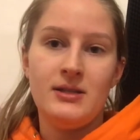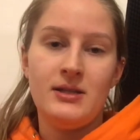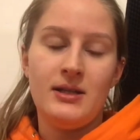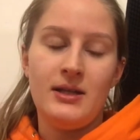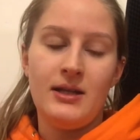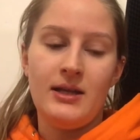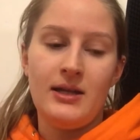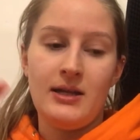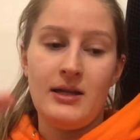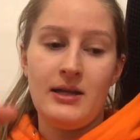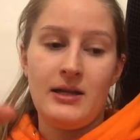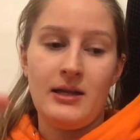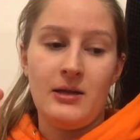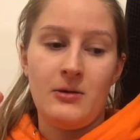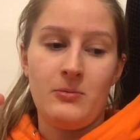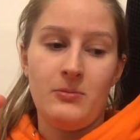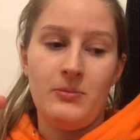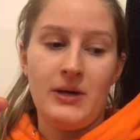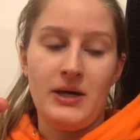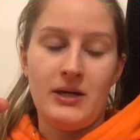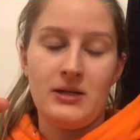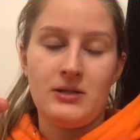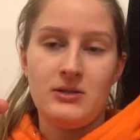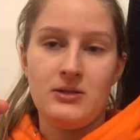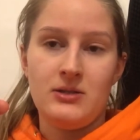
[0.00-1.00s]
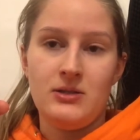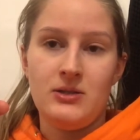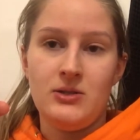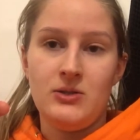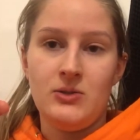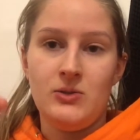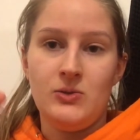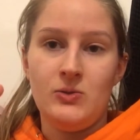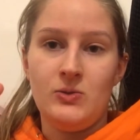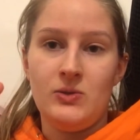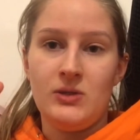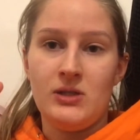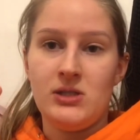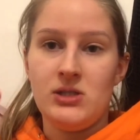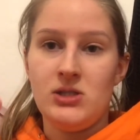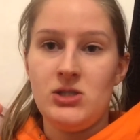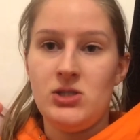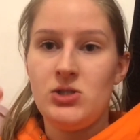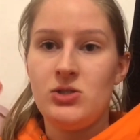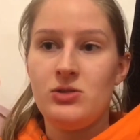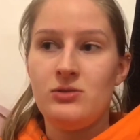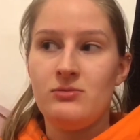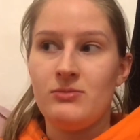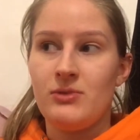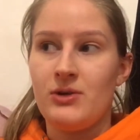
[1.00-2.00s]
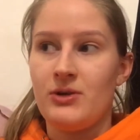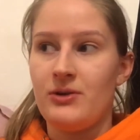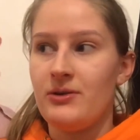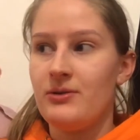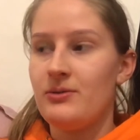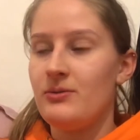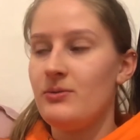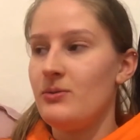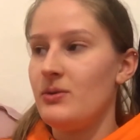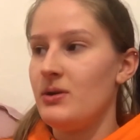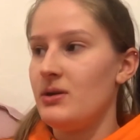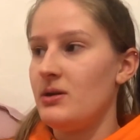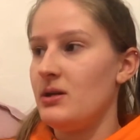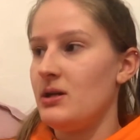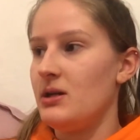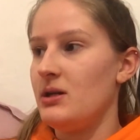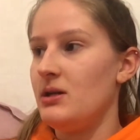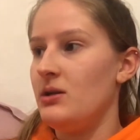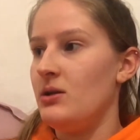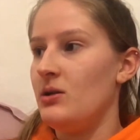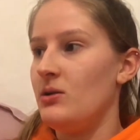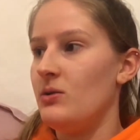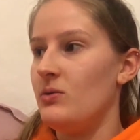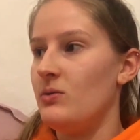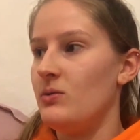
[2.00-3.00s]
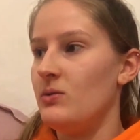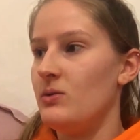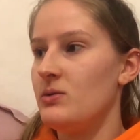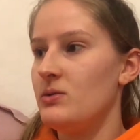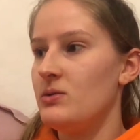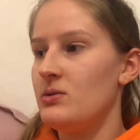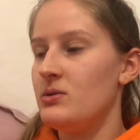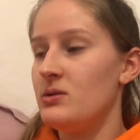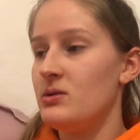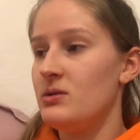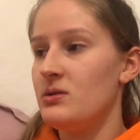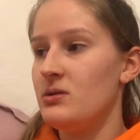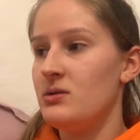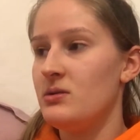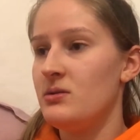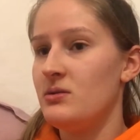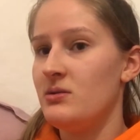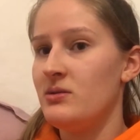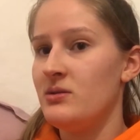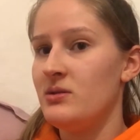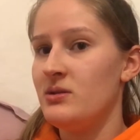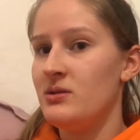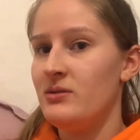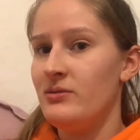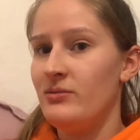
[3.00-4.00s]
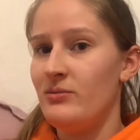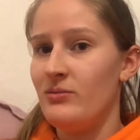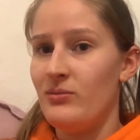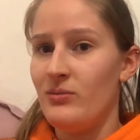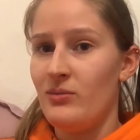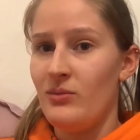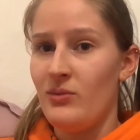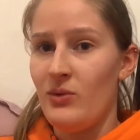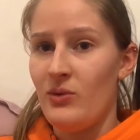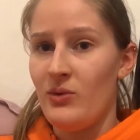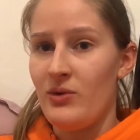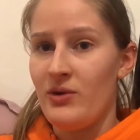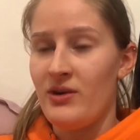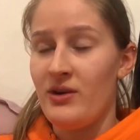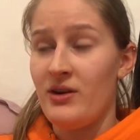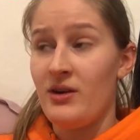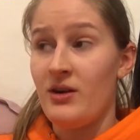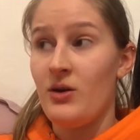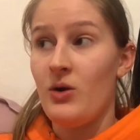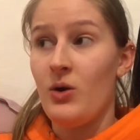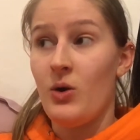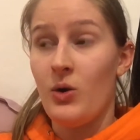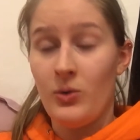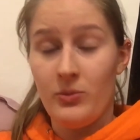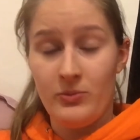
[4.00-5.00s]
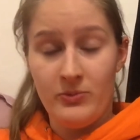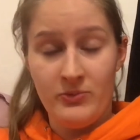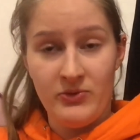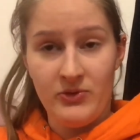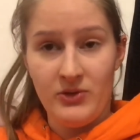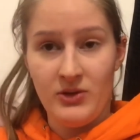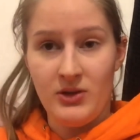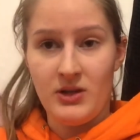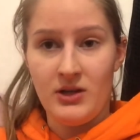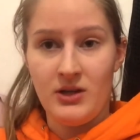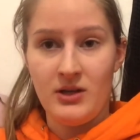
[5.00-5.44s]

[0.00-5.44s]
I'll get back to you guys tomorrow when I know more, hopefully.